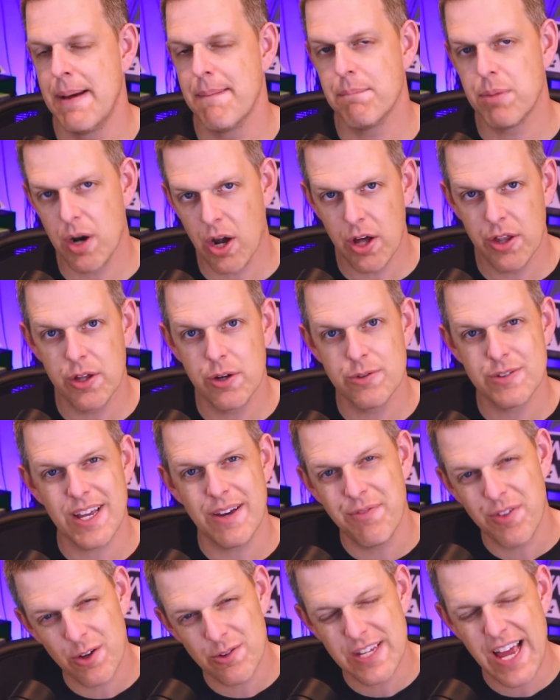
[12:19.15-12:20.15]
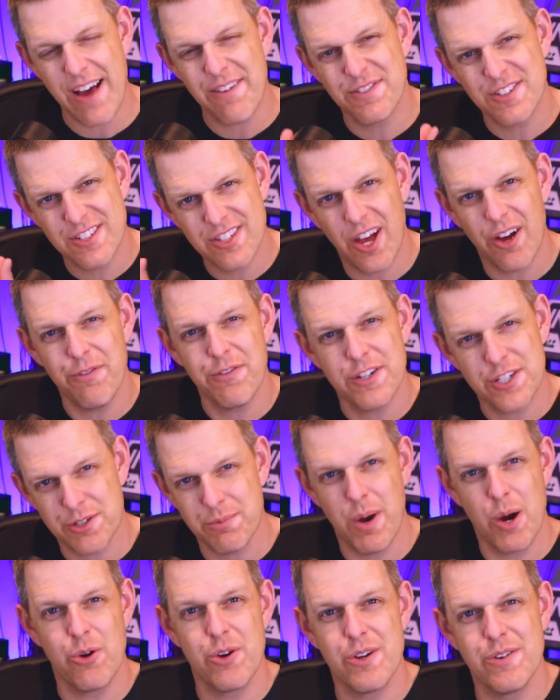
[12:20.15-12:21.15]
but if those have selfish
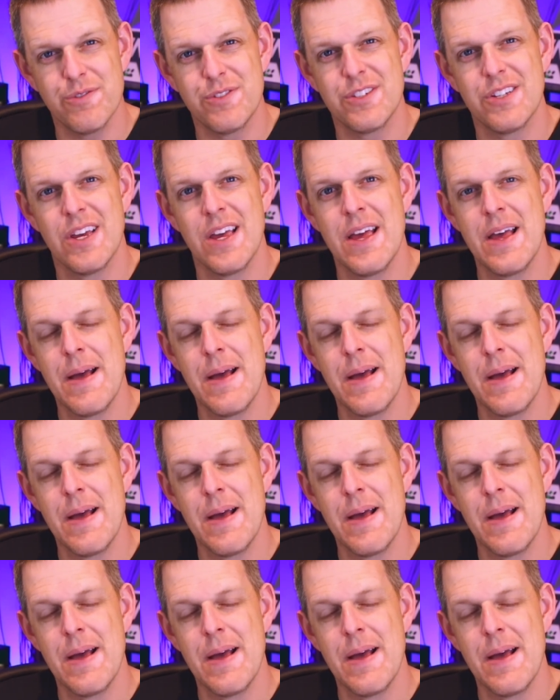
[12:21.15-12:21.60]
motives,